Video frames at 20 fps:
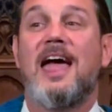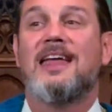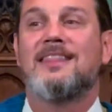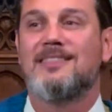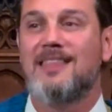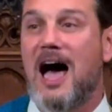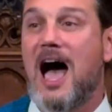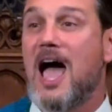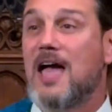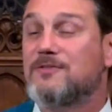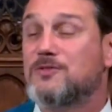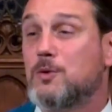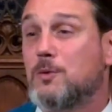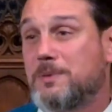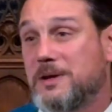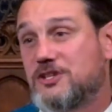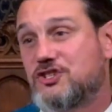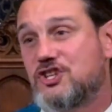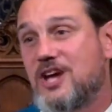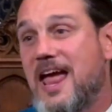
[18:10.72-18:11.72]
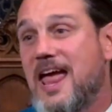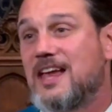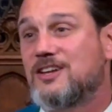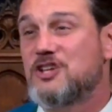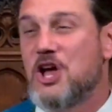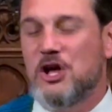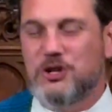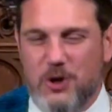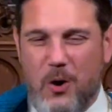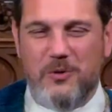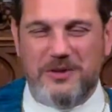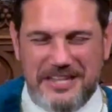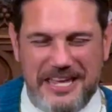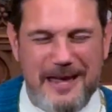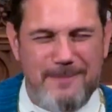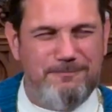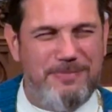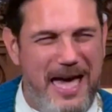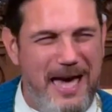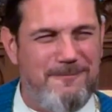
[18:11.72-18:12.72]
and lives will be changed. Don't
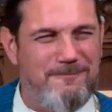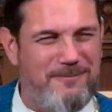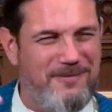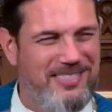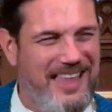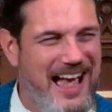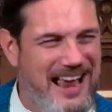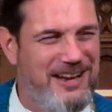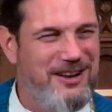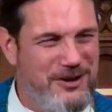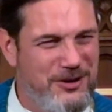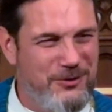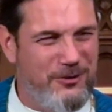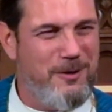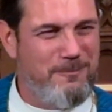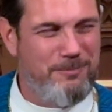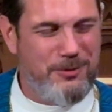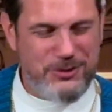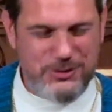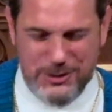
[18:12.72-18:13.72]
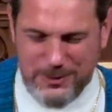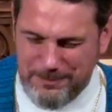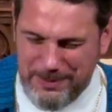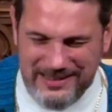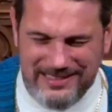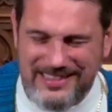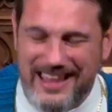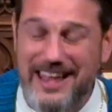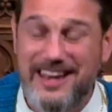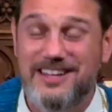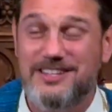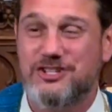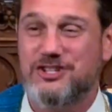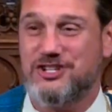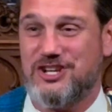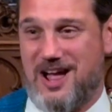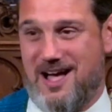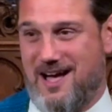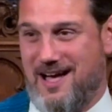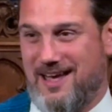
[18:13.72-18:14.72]
keep that light under a bushel, but let it
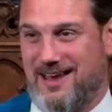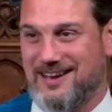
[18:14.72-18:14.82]
shine.